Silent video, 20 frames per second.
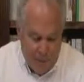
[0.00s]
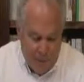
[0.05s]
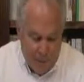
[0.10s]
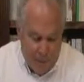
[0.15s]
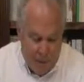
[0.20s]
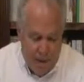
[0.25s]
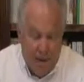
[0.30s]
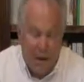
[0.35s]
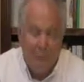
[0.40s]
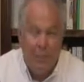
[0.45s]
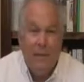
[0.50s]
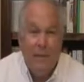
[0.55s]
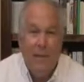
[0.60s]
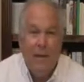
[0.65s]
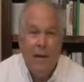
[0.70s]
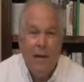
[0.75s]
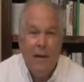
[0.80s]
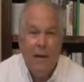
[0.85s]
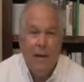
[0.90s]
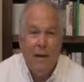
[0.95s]
Well,
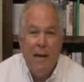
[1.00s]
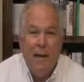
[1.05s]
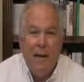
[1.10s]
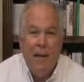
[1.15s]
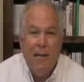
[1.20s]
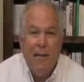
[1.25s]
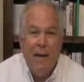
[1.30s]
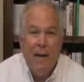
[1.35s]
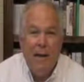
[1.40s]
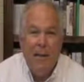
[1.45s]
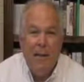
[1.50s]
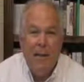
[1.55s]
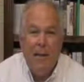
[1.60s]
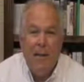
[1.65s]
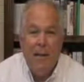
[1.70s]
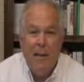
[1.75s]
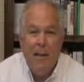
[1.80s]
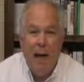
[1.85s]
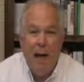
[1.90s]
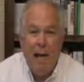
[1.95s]

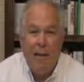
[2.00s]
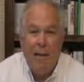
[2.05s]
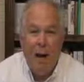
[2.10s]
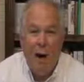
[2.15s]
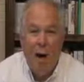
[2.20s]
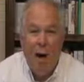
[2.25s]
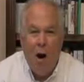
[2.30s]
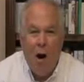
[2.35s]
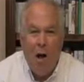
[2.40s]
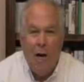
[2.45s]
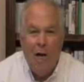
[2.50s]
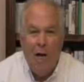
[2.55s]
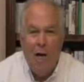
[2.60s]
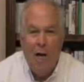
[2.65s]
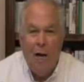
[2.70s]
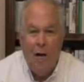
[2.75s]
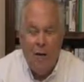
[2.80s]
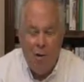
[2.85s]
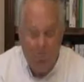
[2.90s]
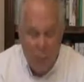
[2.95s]
seemed that the
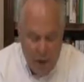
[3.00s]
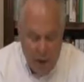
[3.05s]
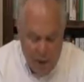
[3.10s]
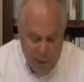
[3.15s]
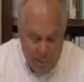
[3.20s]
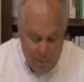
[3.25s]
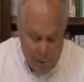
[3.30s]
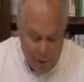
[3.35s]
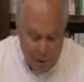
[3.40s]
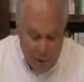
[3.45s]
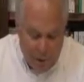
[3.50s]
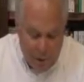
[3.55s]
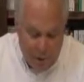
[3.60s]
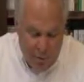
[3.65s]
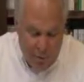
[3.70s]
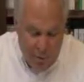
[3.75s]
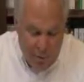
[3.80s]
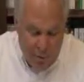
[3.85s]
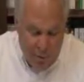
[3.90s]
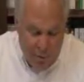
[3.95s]
harder the wind
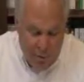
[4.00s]
blew,